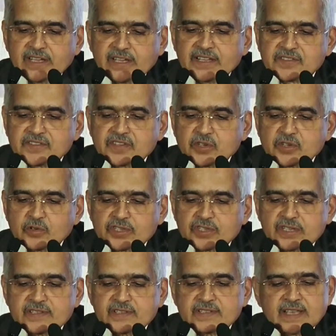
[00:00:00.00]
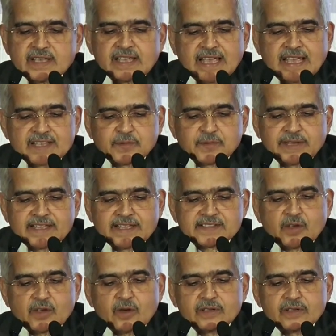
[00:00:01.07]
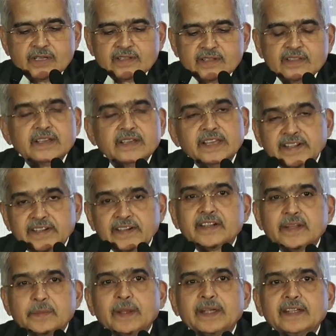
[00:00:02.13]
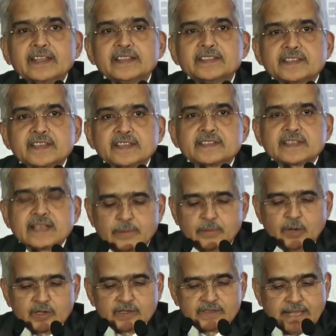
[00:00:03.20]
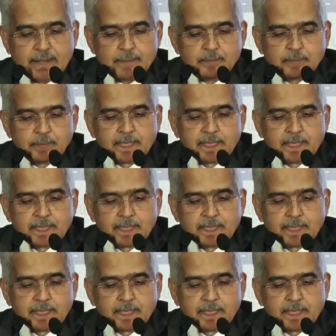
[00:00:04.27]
institutions as well as on the interdependencies among them.